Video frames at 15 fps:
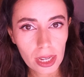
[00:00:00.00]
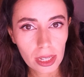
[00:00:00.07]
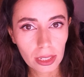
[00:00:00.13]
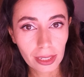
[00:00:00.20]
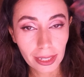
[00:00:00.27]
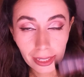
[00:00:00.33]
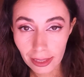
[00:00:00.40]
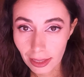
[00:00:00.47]

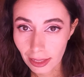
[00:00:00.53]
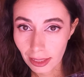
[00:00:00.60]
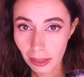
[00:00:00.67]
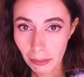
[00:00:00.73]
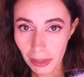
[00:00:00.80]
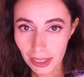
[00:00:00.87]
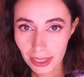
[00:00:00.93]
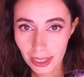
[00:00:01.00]
Lengthening
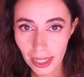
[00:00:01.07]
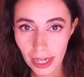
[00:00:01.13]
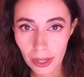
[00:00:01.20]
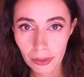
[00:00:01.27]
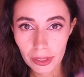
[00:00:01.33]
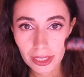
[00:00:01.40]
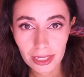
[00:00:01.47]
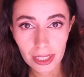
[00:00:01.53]

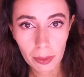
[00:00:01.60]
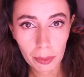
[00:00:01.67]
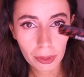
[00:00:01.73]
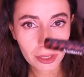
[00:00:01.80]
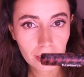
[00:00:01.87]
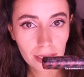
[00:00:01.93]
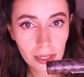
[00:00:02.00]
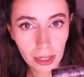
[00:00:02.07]
mascara,
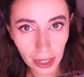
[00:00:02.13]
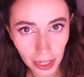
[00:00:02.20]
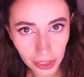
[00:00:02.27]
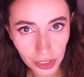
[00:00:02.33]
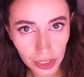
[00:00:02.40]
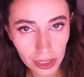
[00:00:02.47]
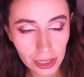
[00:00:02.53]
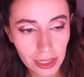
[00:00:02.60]
separates the
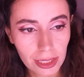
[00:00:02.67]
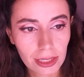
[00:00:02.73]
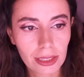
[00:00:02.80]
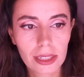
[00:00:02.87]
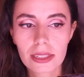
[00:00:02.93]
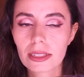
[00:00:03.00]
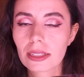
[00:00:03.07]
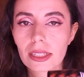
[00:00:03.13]
lashes,
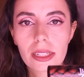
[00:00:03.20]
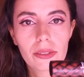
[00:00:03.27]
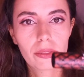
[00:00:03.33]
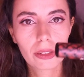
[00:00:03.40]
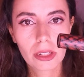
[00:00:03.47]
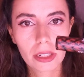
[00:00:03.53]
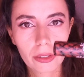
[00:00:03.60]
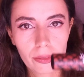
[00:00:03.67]
doesn't give a
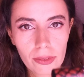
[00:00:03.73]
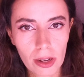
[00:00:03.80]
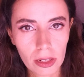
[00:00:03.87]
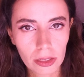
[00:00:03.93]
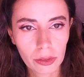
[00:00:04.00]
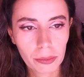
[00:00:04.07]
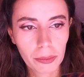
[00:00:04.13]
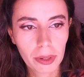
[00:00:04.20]
lot of
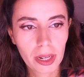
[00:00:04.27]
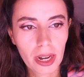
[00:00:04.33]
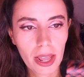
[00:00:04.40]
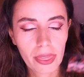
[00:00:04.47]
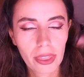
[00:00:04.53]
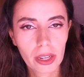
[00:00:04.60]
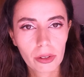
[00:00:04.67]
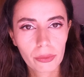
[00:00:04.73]
volume, but I
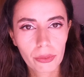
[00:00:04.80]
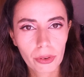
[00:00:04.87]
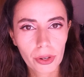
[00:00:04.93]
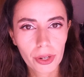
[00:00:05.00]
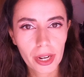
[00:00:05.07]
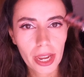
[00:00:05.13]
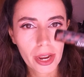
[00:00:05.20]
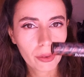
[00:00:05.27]
think
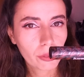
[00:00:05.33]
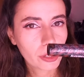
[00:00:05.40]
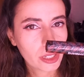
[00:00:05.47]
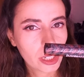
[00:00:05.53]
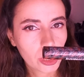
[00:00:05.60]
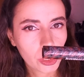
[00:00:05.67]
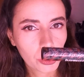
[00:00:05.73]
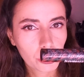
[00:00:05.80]
for
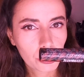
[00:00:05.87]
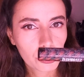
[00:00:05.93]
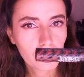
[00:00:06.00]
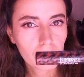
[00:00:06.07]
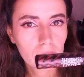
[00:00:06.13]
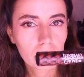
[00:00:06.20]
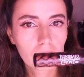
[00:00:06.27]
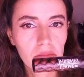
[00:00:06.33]
everyday
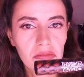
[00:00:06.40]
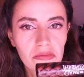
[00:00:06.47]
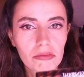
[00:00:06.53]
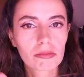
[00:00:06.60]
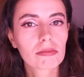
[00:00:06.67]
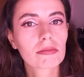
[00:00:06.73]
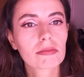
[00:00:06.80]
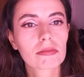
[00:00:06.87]
use,
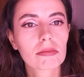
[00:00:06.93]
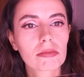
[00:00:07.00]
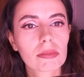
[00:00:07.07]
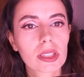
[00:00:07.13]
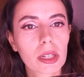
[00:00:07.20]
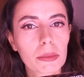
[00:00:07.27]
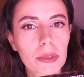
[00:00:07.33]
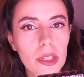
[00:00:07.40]

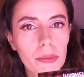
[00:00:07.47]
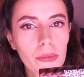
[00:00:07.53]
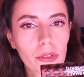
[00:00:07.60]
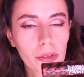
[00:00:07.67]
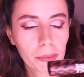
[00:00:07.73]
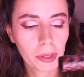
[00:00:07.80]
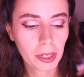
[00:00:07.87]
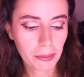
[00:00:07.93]
thumbs up for
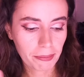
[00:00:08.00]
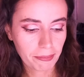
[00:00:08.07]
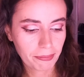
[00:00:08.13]
me.